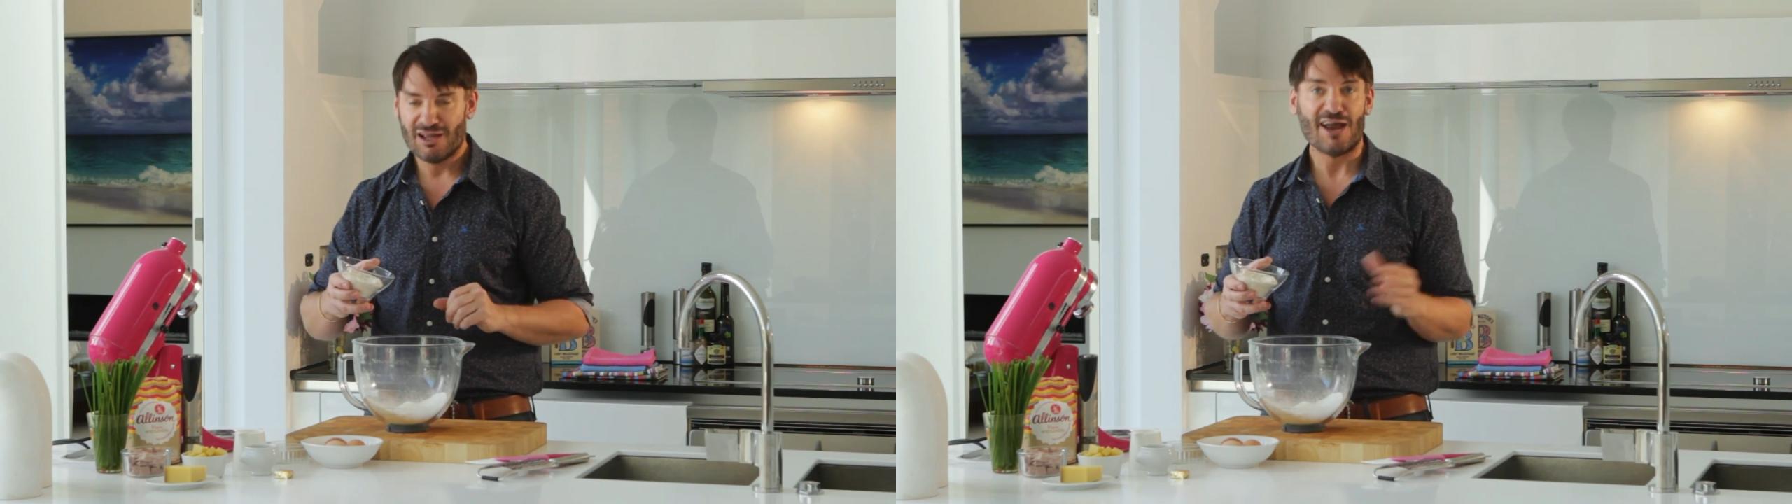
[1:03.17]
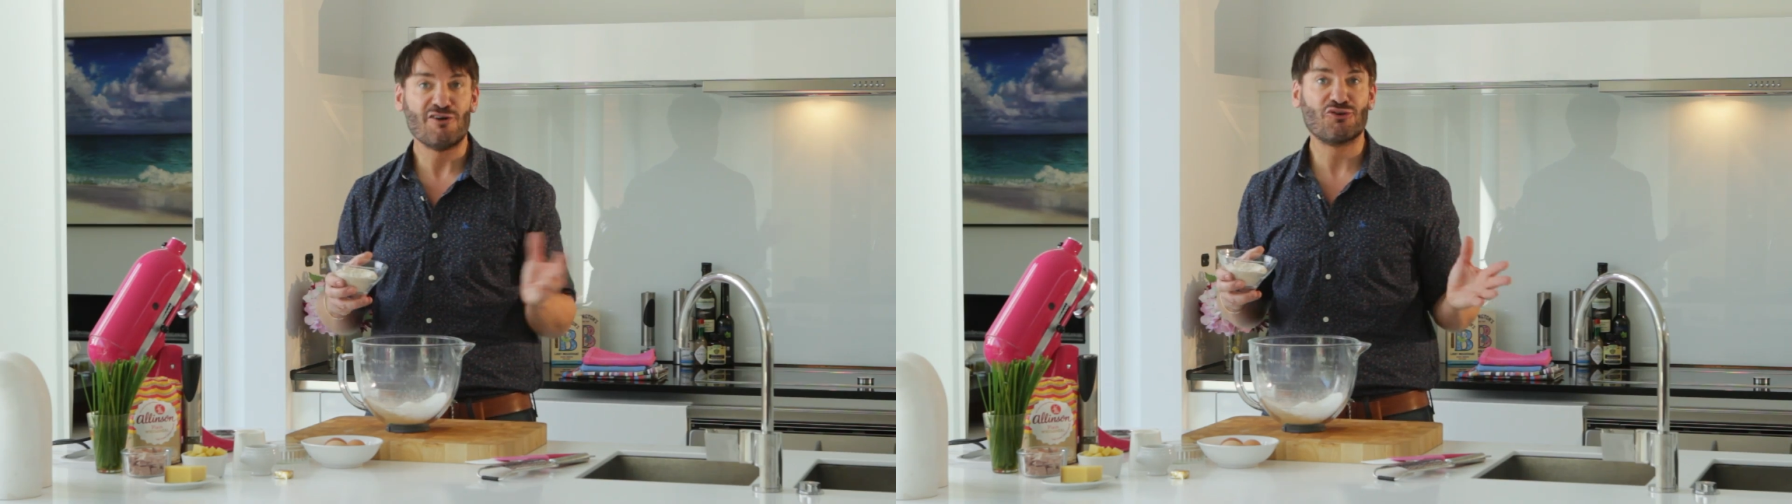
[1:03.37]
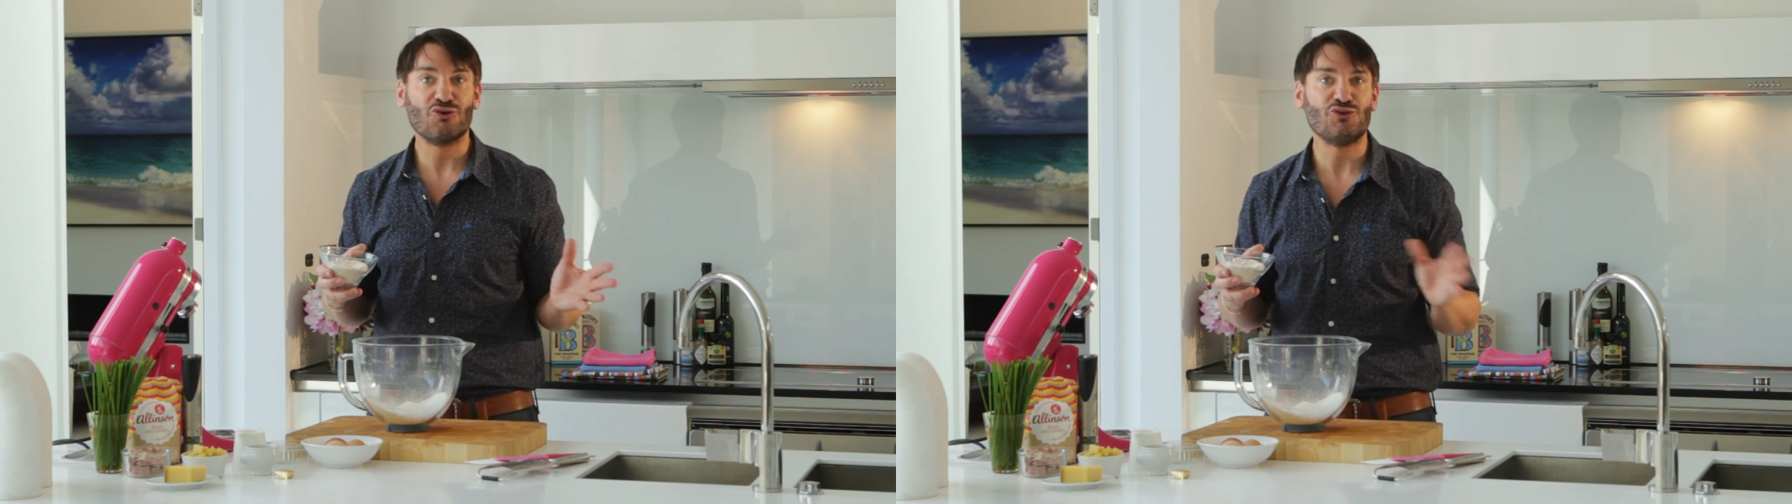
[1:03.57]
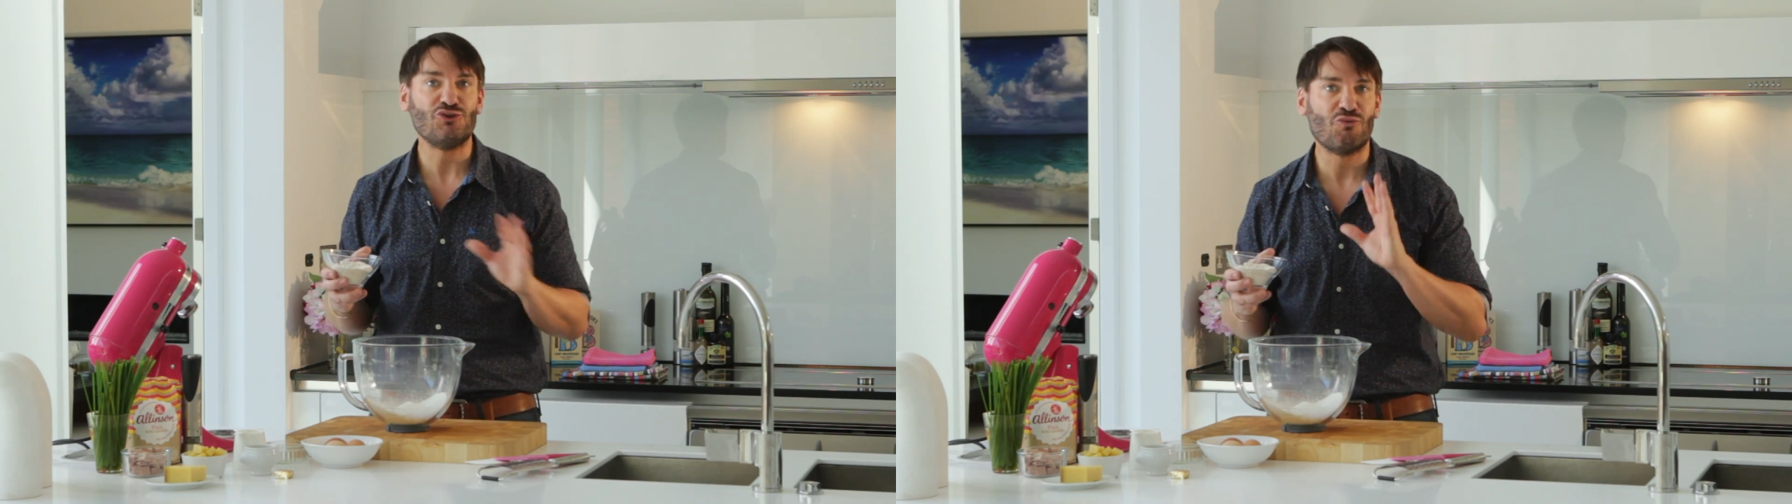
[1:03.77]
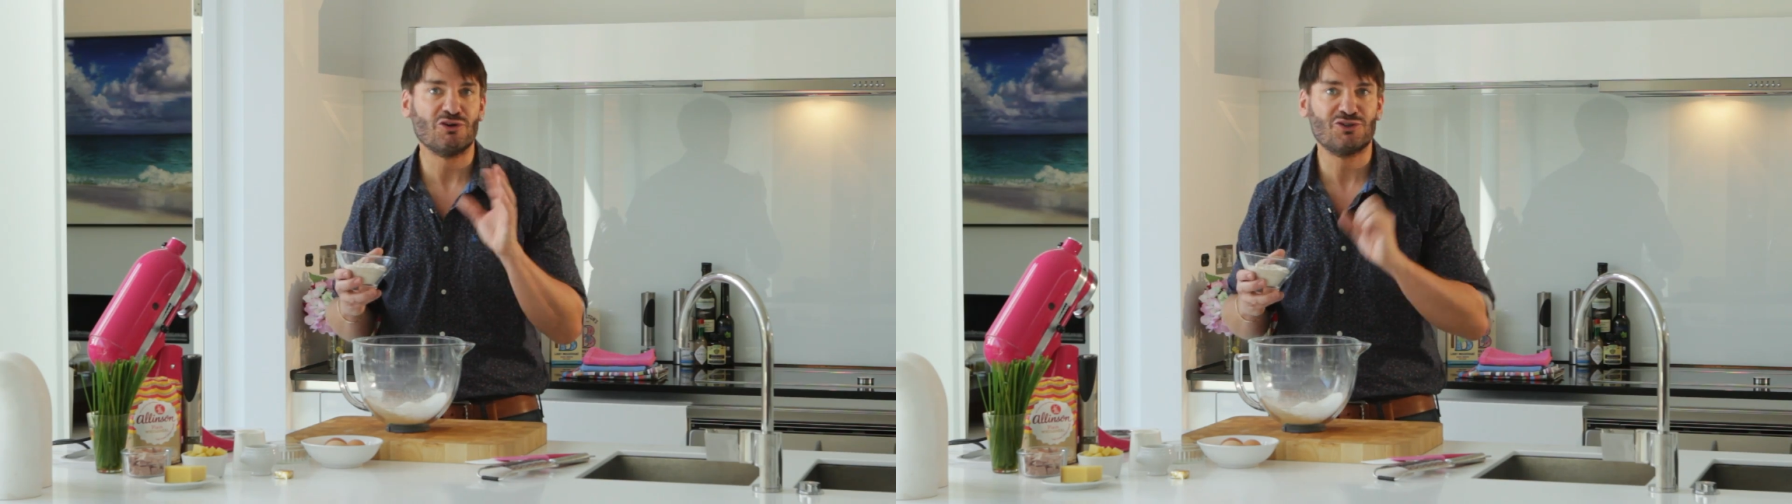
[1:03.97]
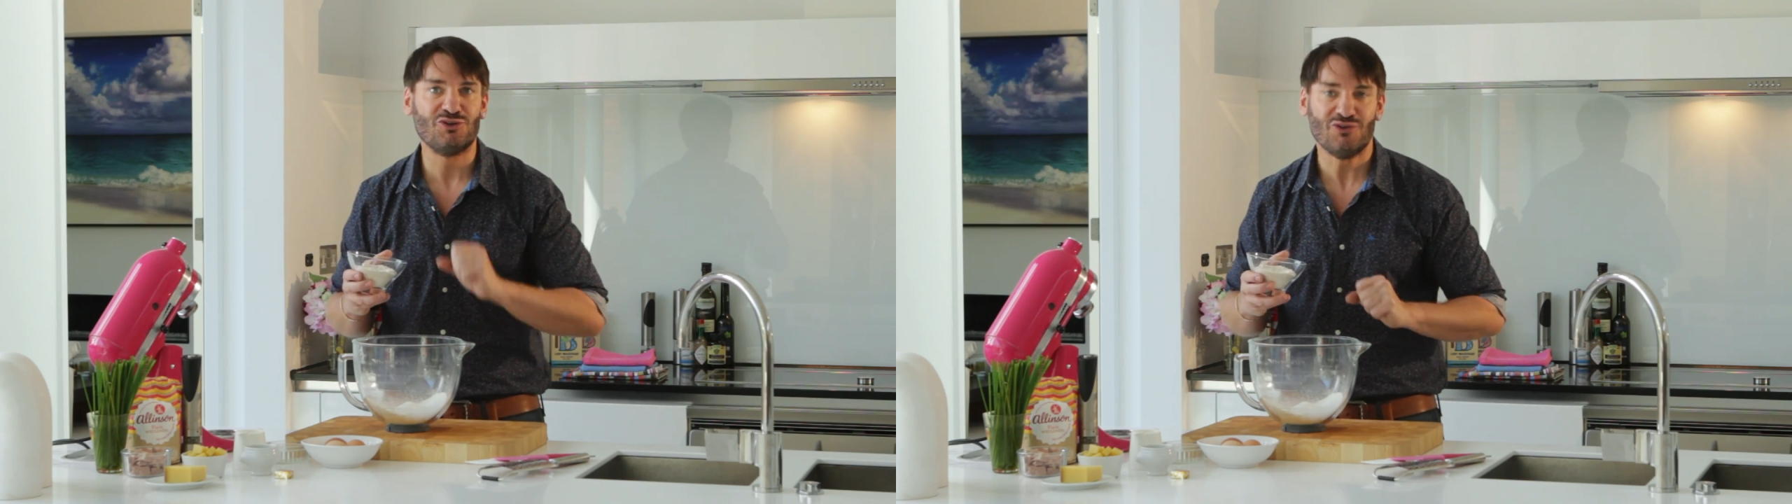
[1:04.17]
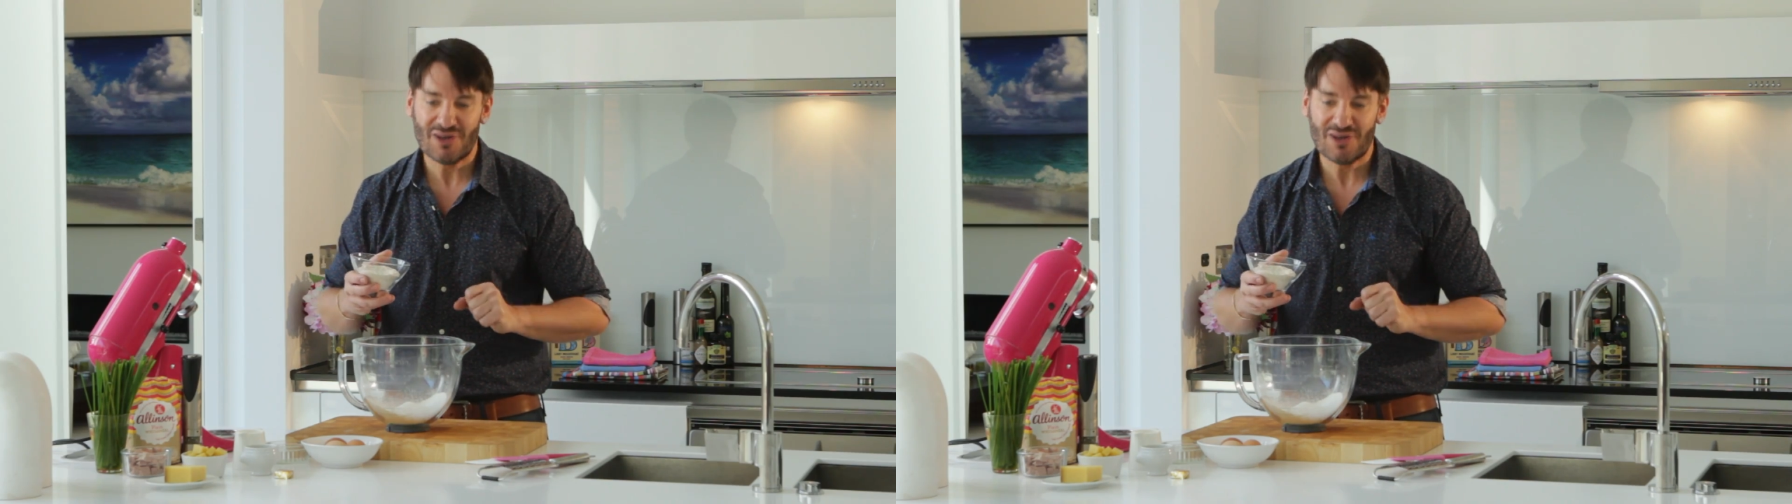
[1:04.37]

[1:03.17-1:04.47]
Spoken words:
And of course, you don't want to